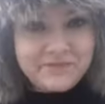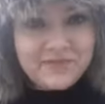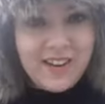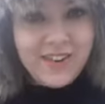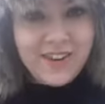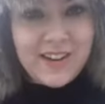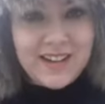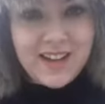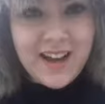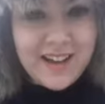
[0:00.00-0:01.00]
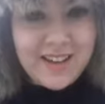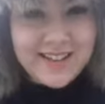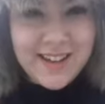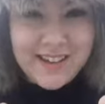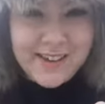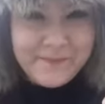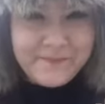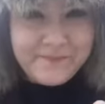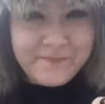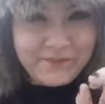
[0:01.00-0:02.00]
have a great day, guys.
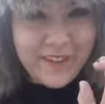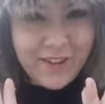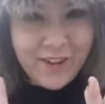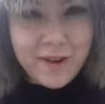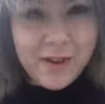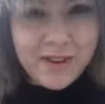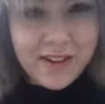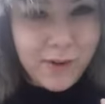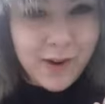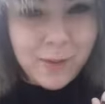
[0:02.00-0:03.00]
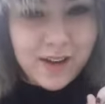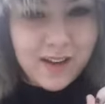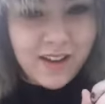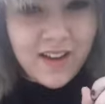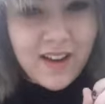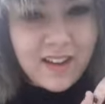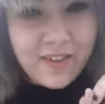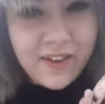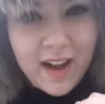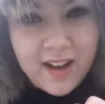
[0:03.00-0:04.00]
Um, have a great Monday, great week. Love you
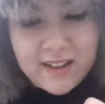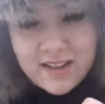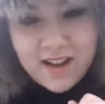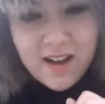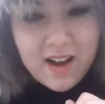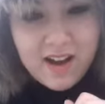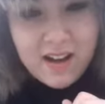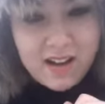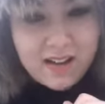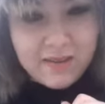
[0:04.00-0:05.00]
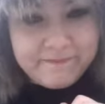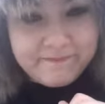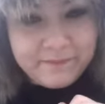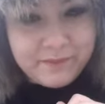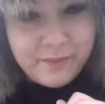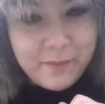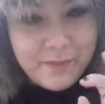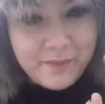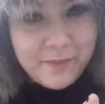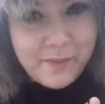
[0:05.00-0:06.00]
guys. Um,
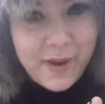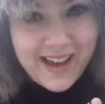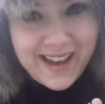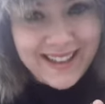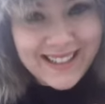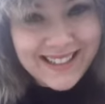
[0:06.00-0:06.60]
bye.